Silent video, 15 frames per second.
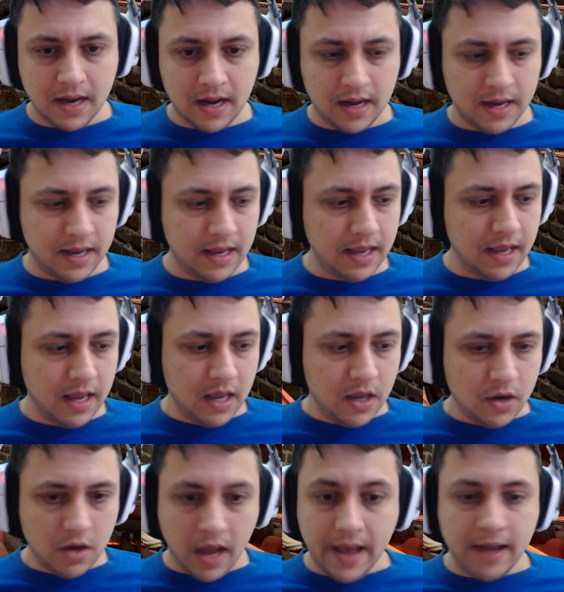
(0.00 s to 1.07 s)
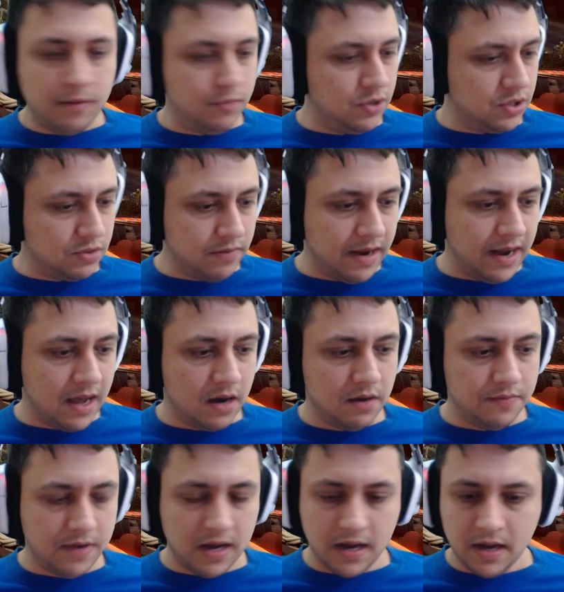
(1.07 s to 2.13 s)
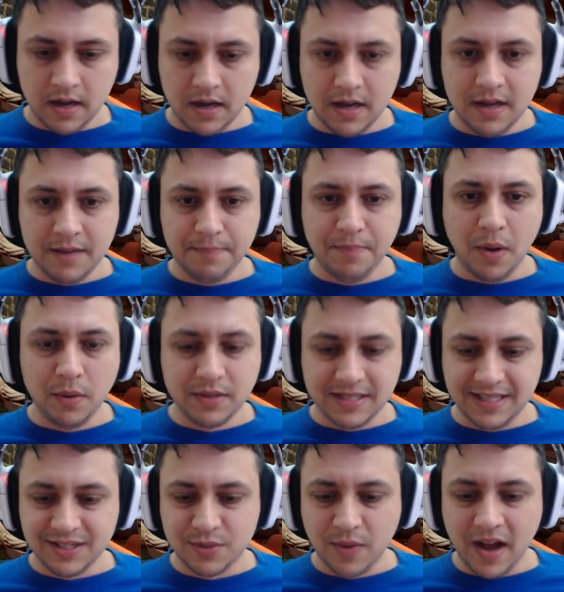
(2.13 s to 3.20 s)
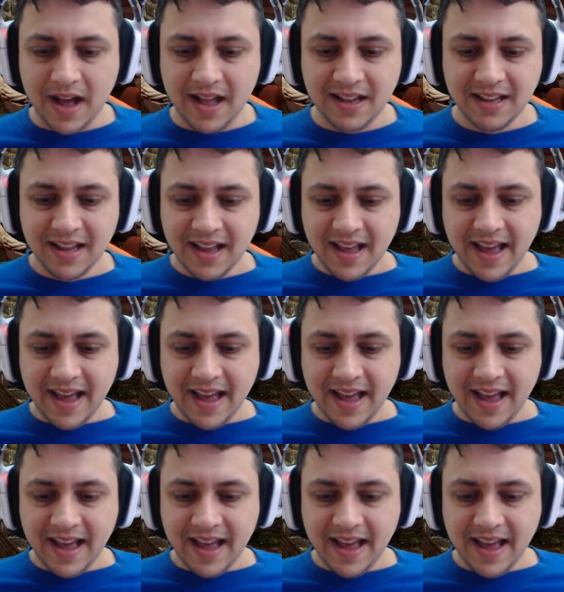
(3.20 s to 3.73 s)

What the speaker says: And we just ran out of bolts as well.